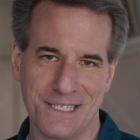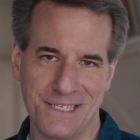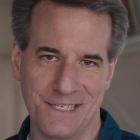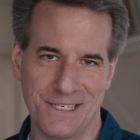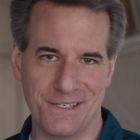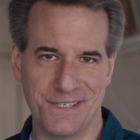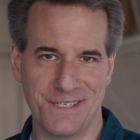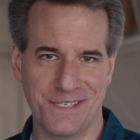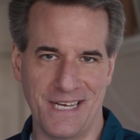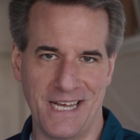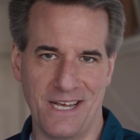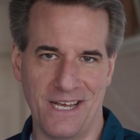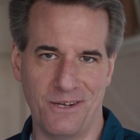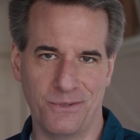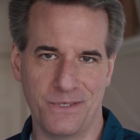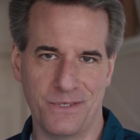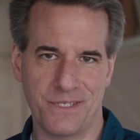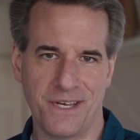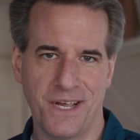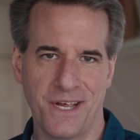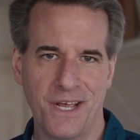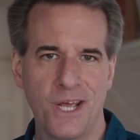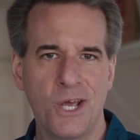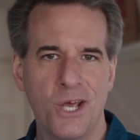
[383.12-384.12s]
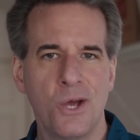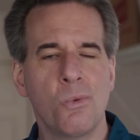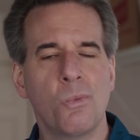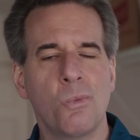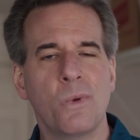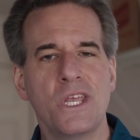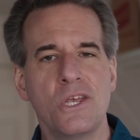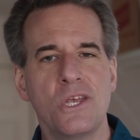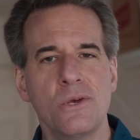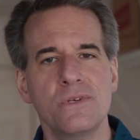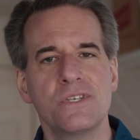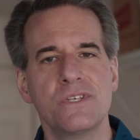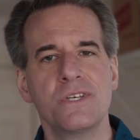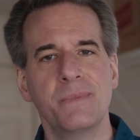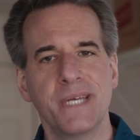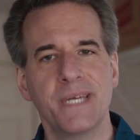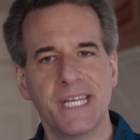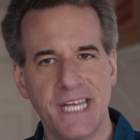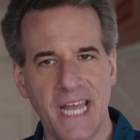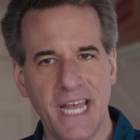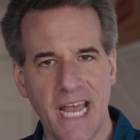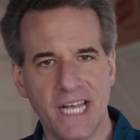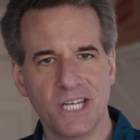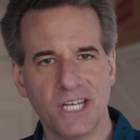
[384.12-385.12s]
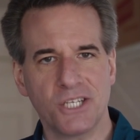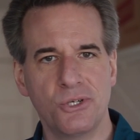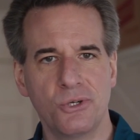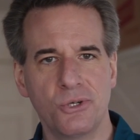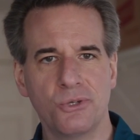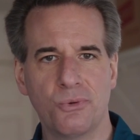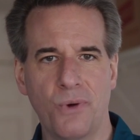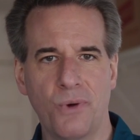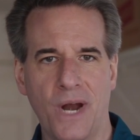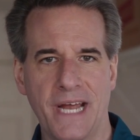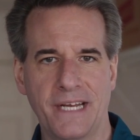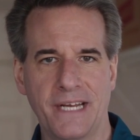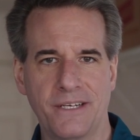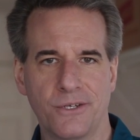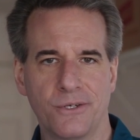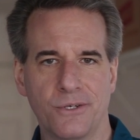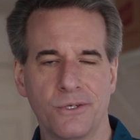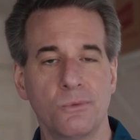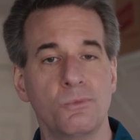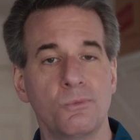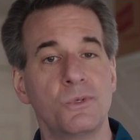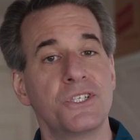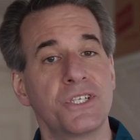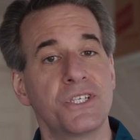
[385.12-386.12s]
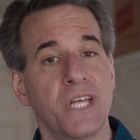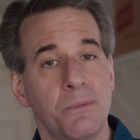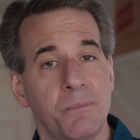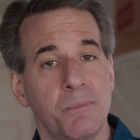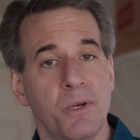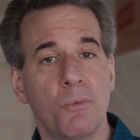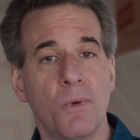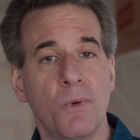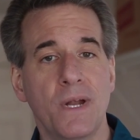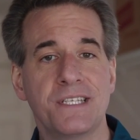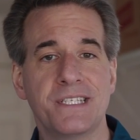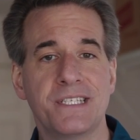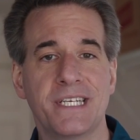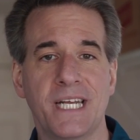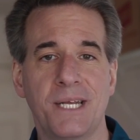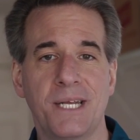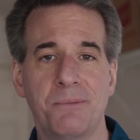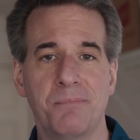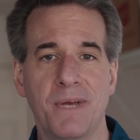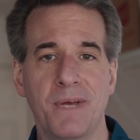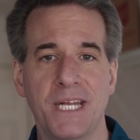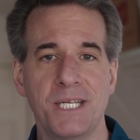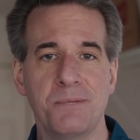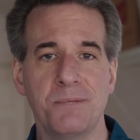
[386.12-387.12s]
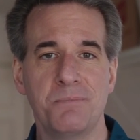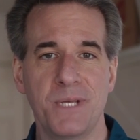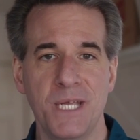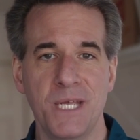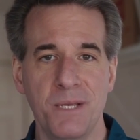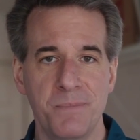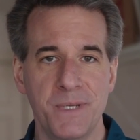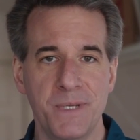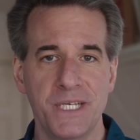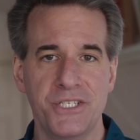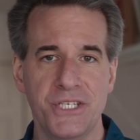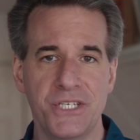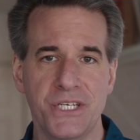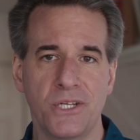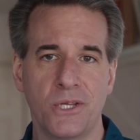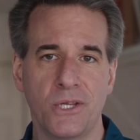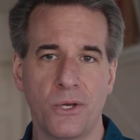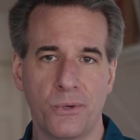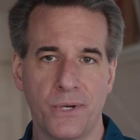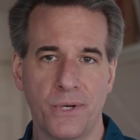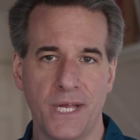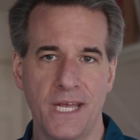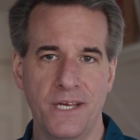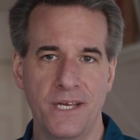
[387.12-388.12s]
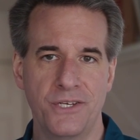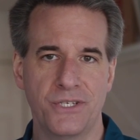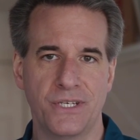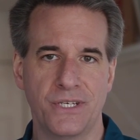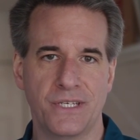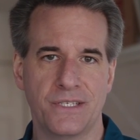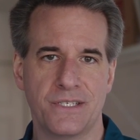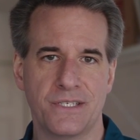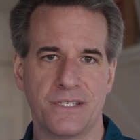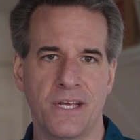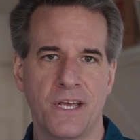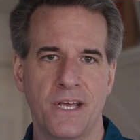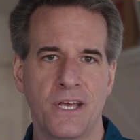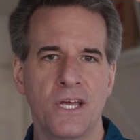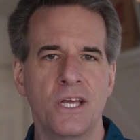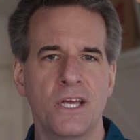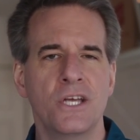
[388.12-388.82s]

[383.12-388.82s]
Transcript: as it sounds. We use a mechanical grinder, which can be rented at many PPG locations,